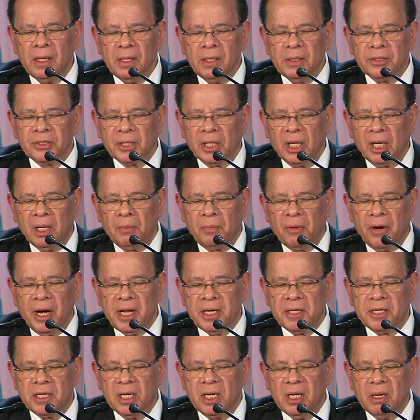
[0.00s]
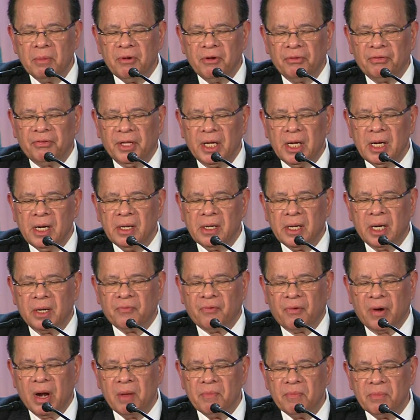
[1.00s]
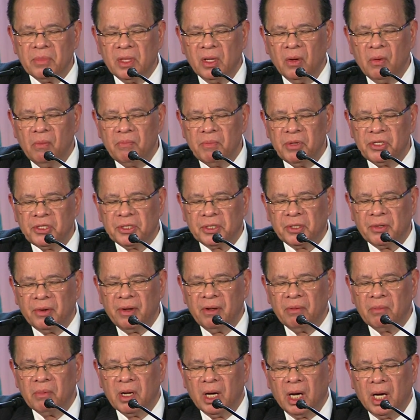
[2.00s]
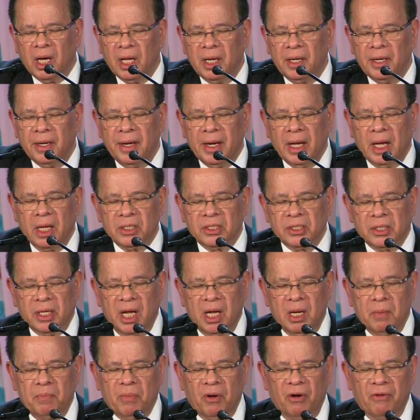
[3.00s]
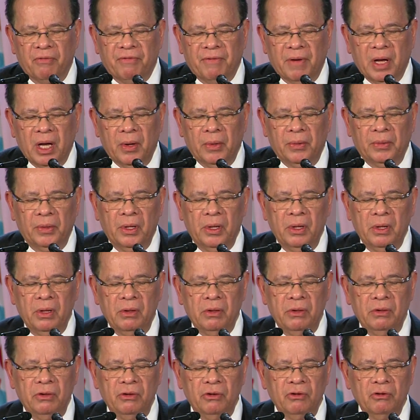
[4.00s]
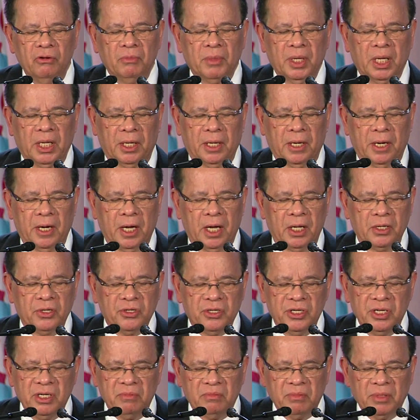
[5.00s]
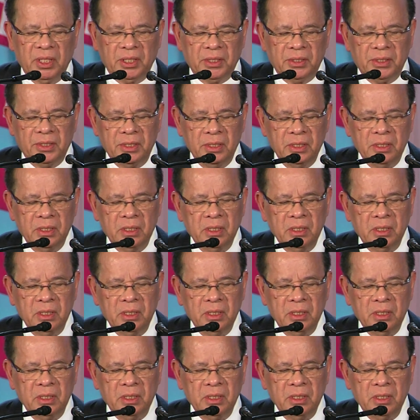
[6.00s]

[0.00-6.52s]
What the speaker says: celebrated everything that from the mystery of God as a profound human achievement.